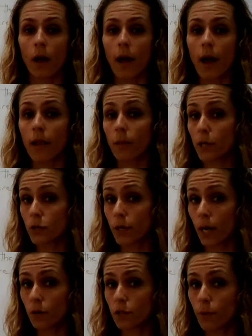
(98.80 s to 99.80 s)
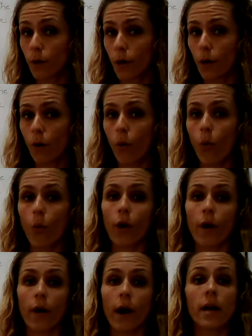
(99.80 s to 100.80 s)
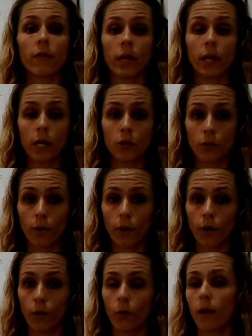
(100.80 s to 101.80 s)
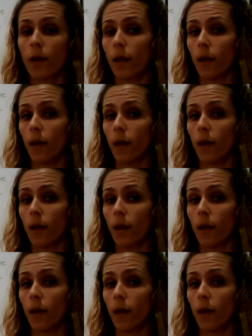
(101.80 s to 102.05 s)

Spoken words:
elementary algebra or kind of an intro